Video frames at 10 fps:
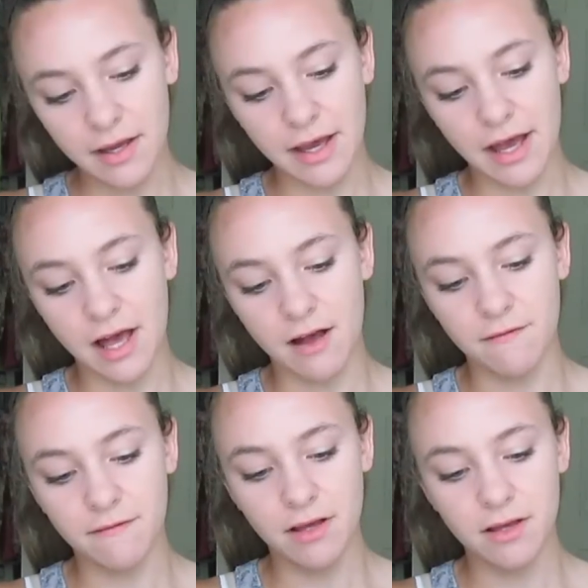I
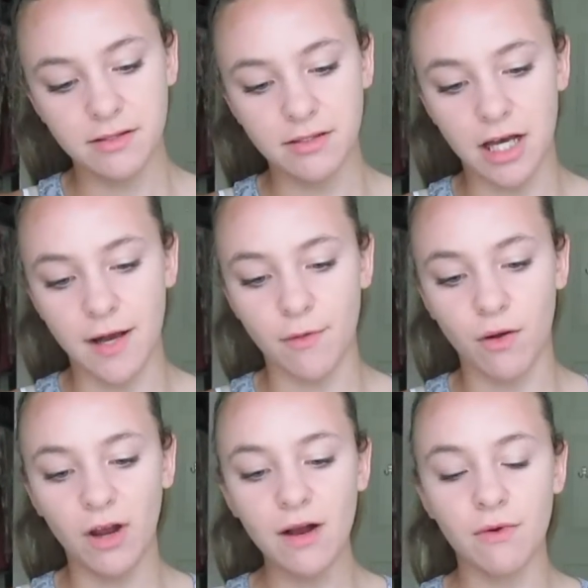have some
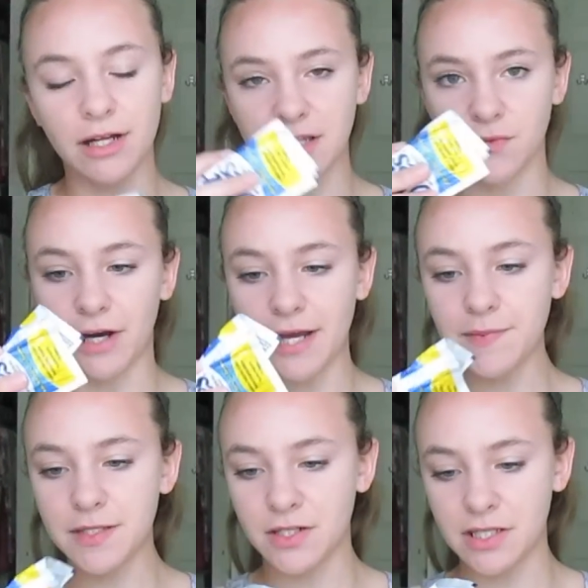Wet Ones
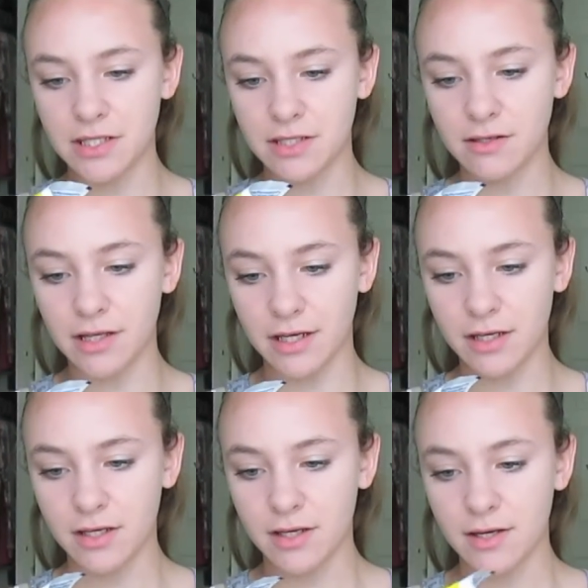wipes, just
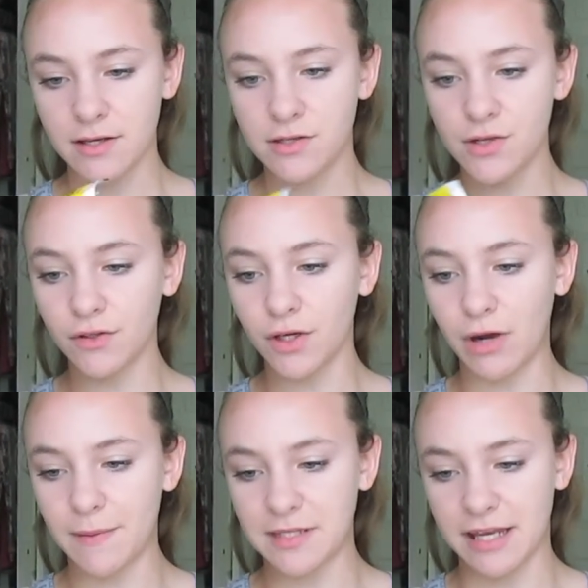like two little
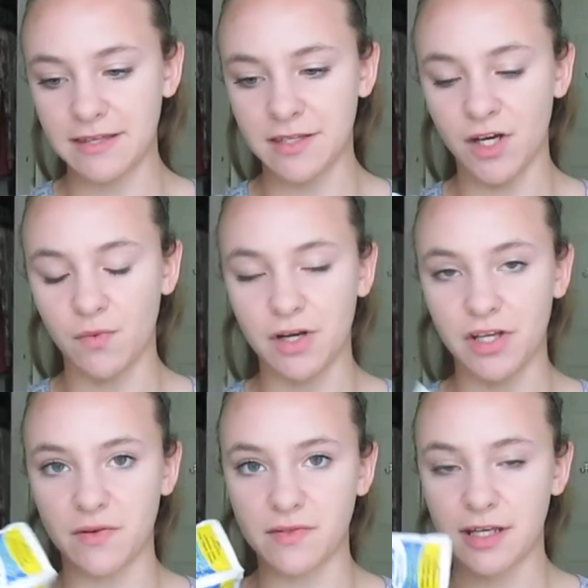wipes in case you don't want
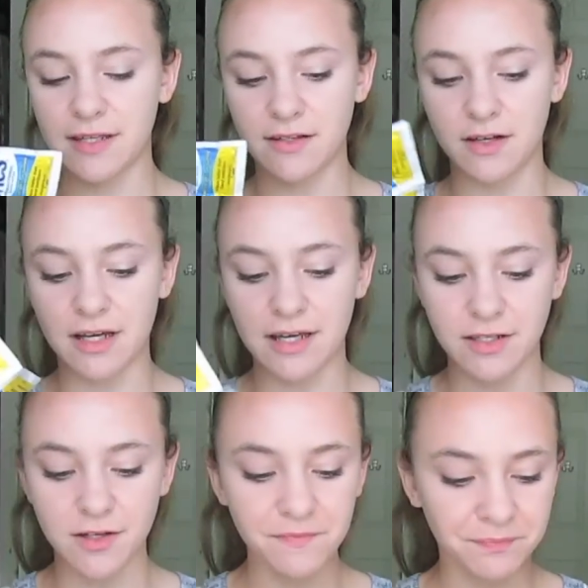to use hand
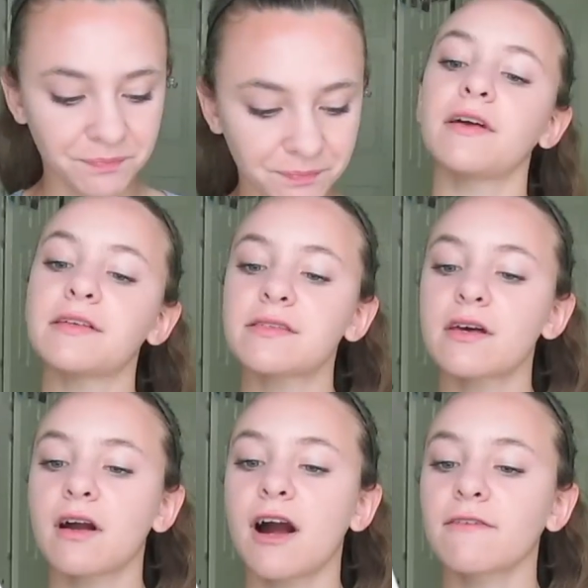sanitizer. This
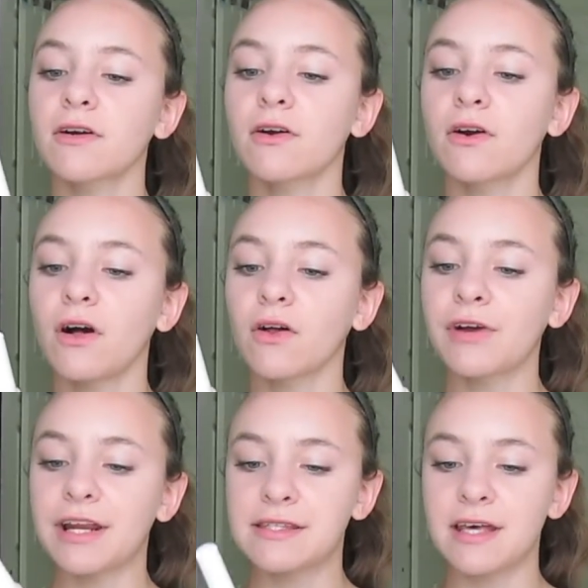CoverGirl
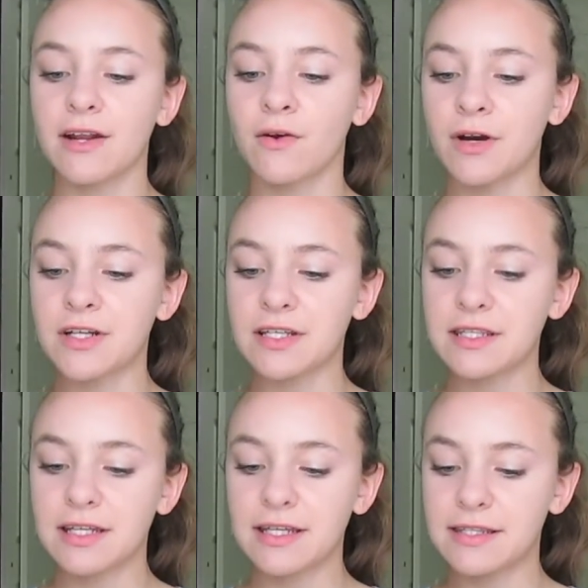Ready Set
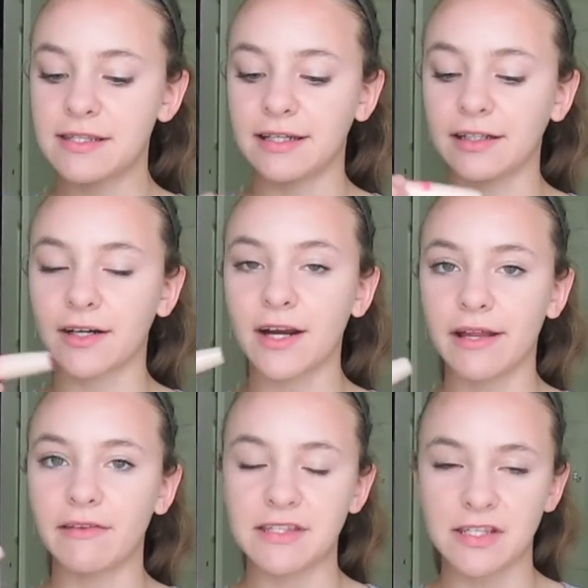Gorgeous Concealer,
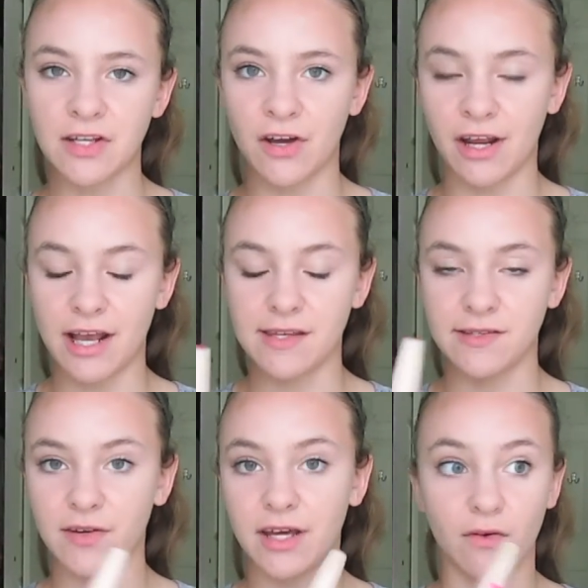and this is good in
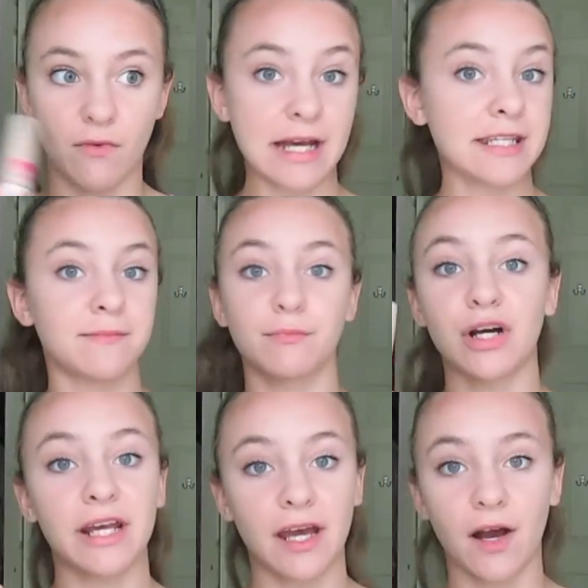case you get a random
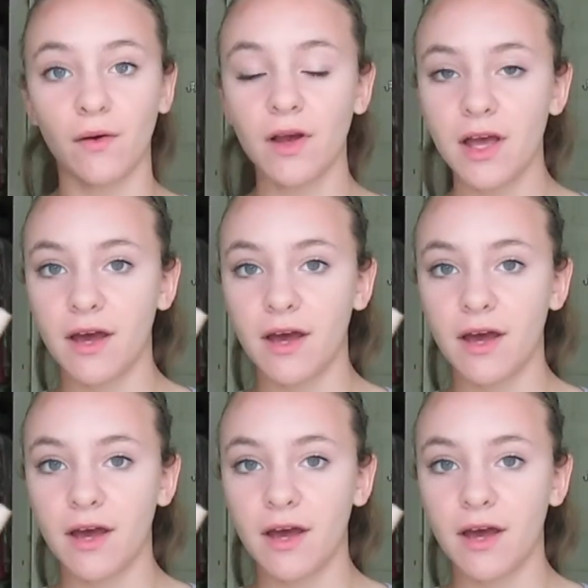breakout.